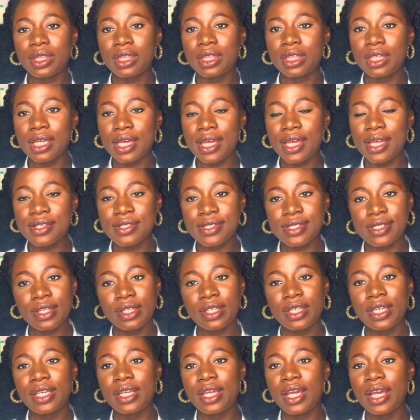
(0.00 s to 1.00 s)
the
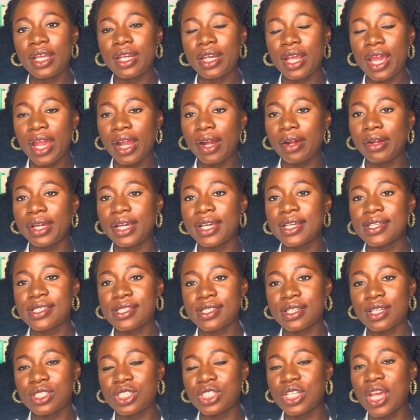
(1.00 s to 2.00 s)
insulin in areas
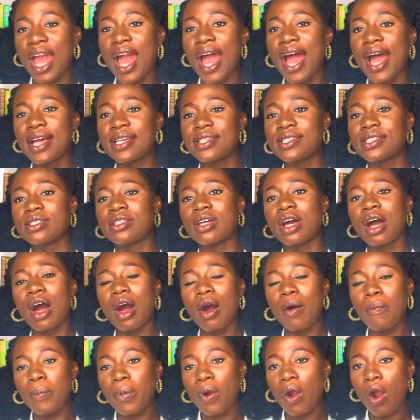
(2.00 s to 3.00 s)
such as the
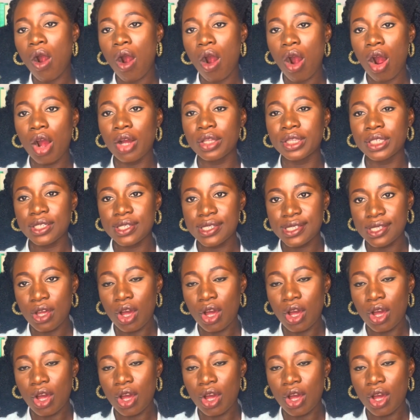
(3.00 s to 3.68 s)
upper, on this,